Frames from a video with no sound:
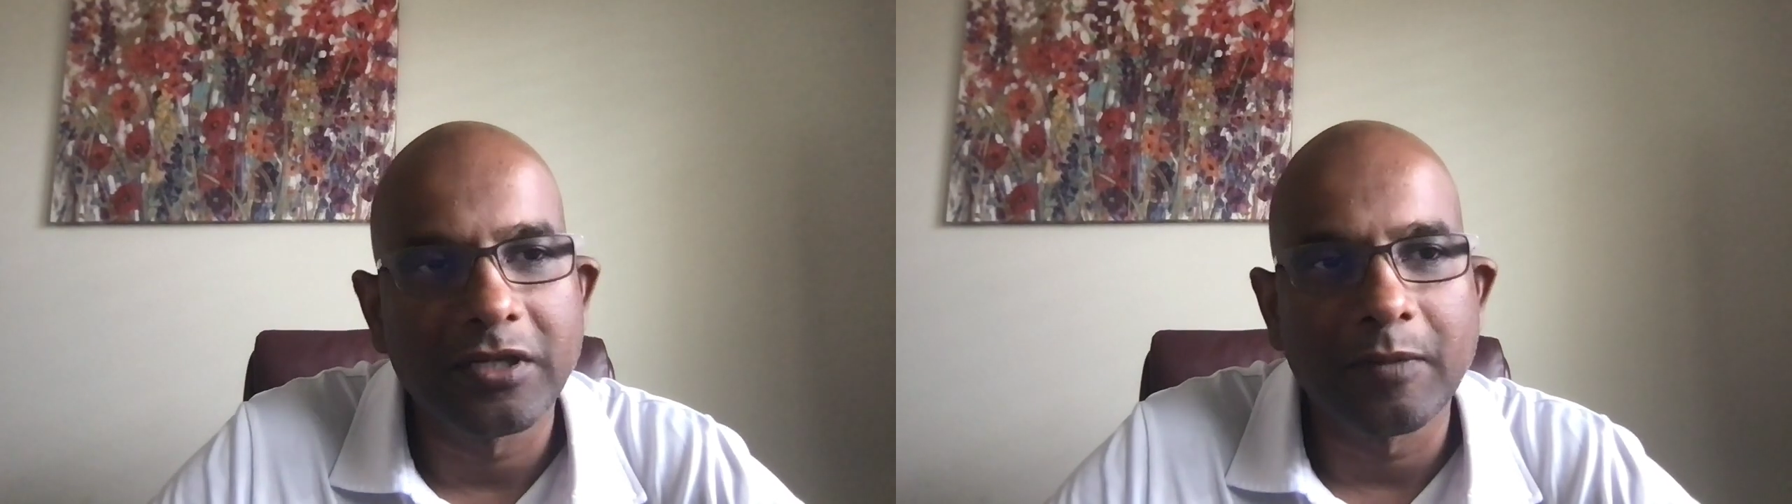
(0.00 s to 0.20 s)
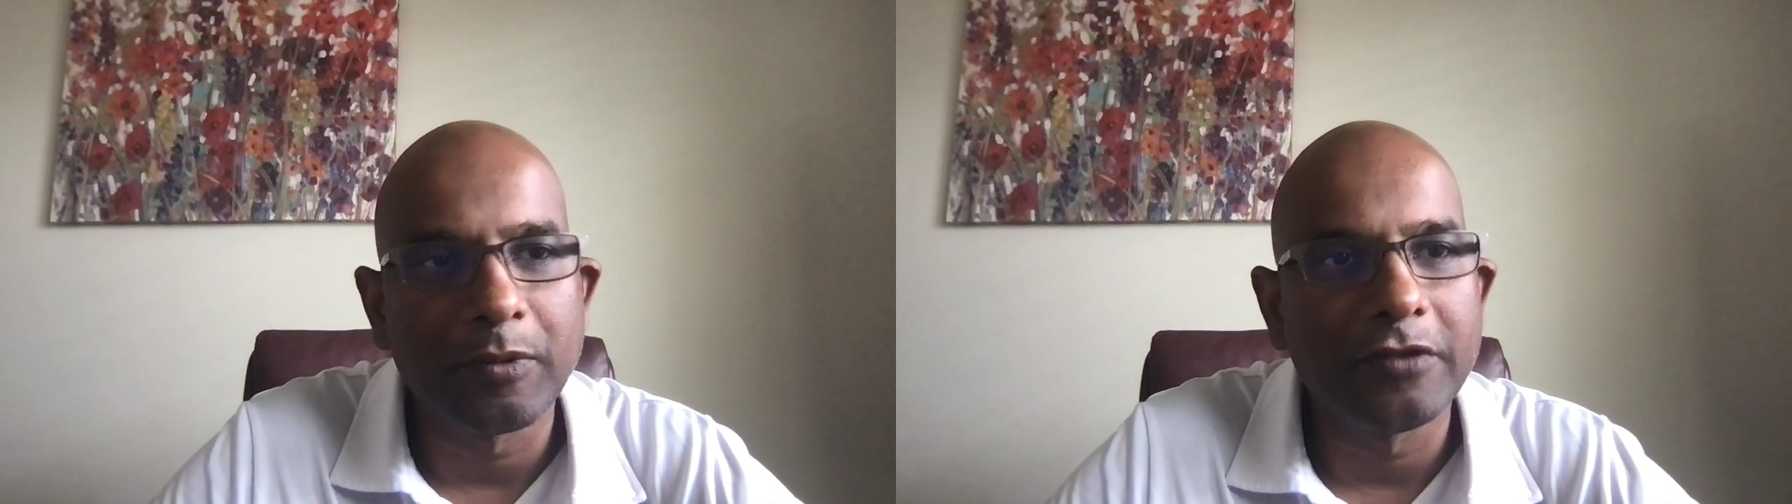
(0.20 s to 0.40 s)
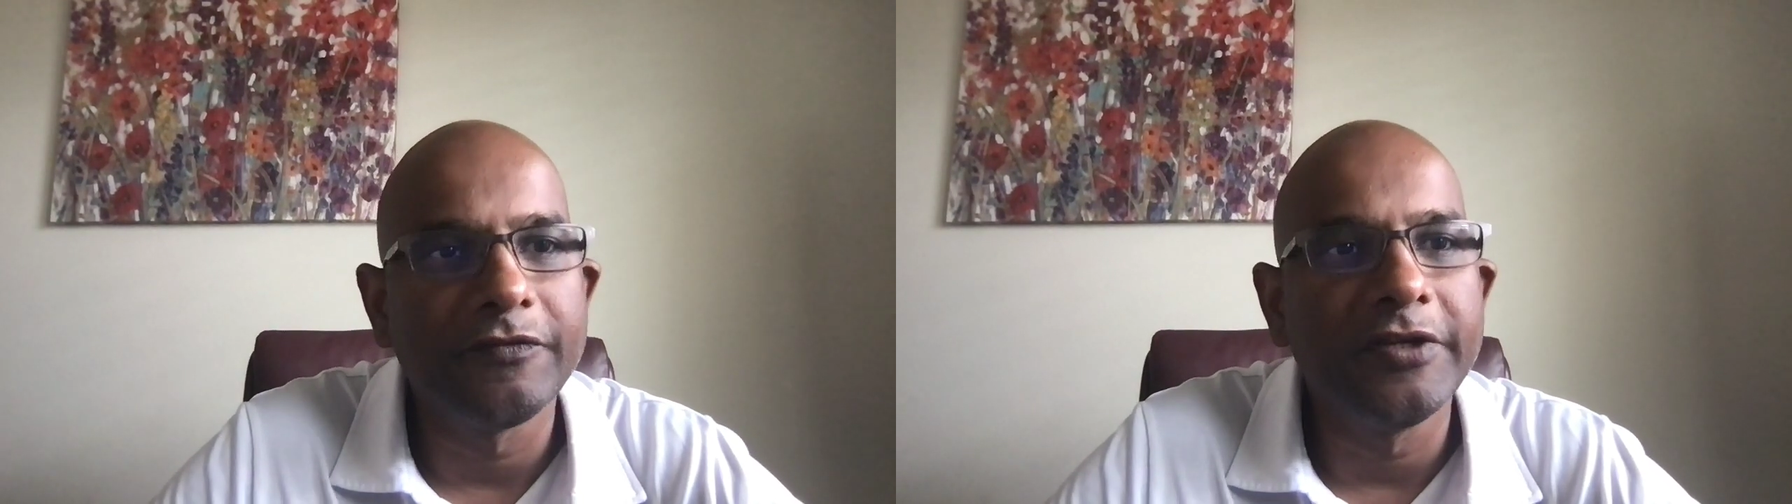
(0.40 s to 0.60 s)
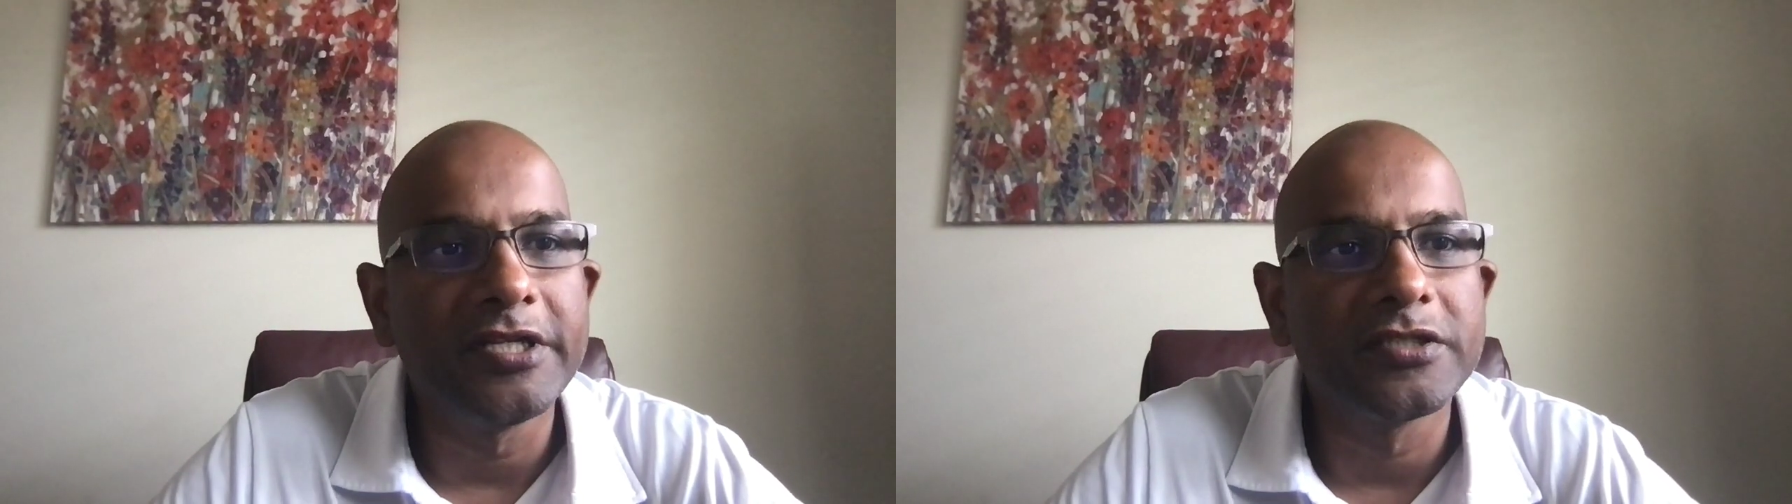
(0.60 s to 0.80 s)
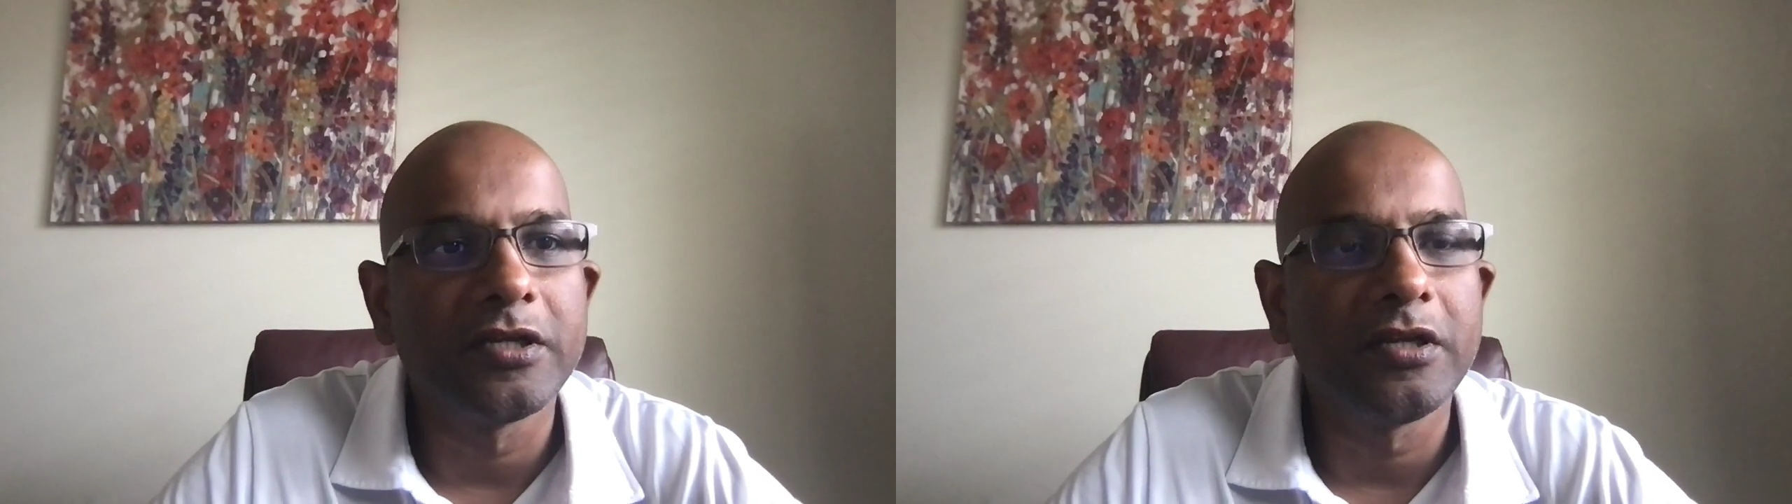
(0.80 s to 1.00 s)
couple of
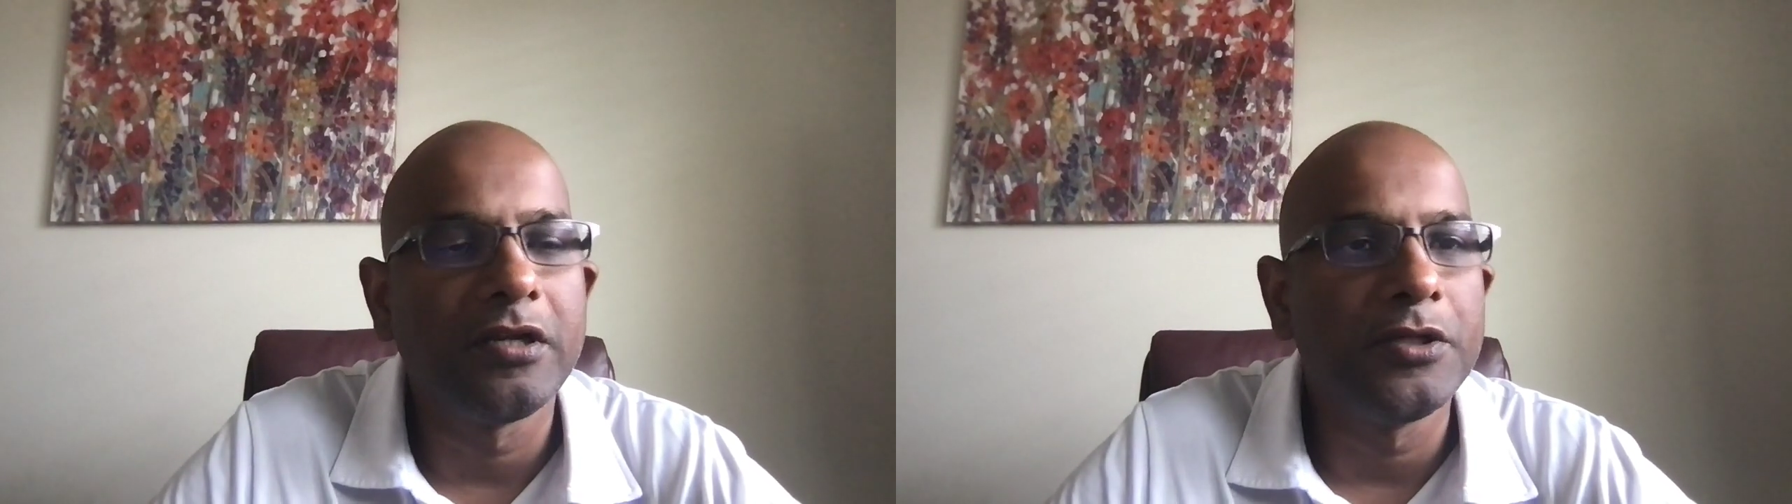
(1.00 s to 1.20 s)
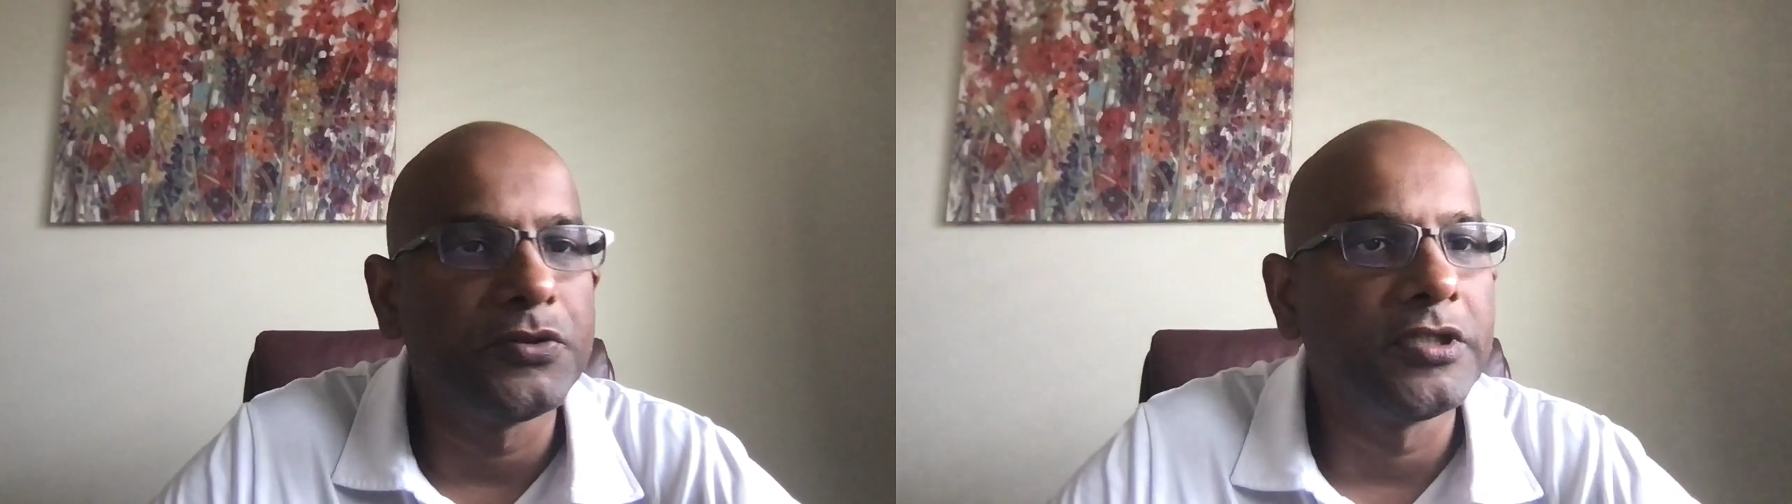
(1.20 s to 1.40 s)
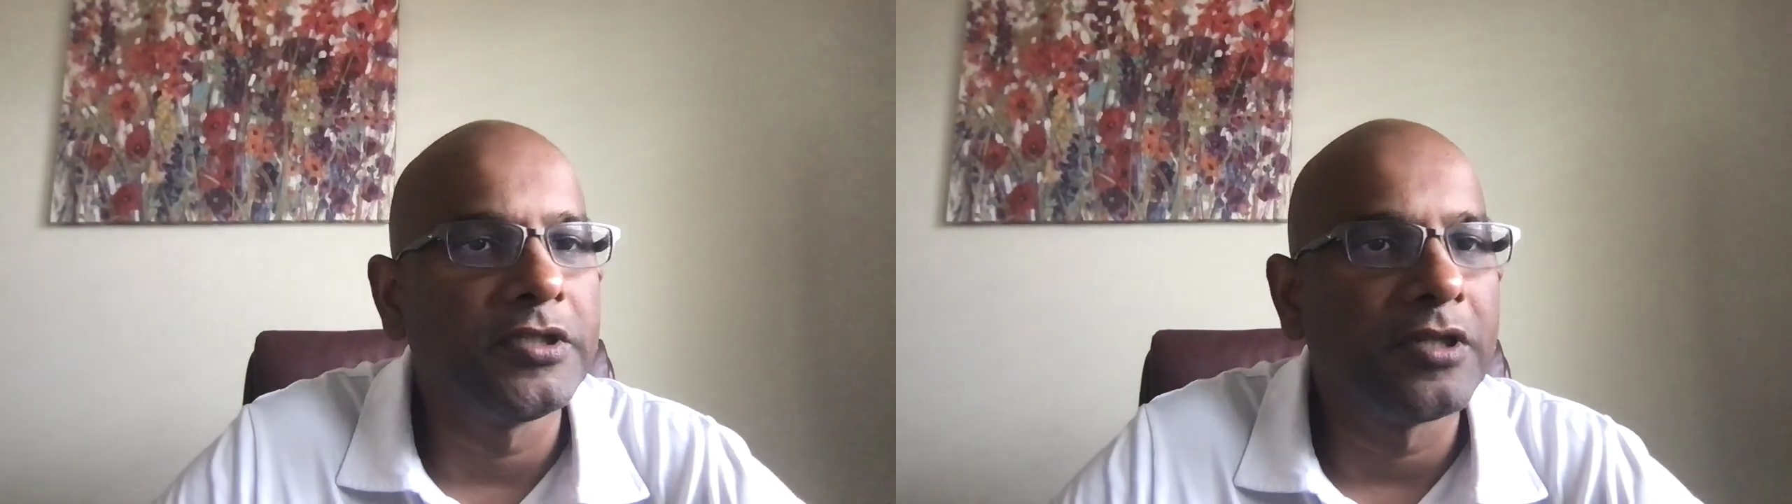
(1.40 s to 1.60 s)
weeks, using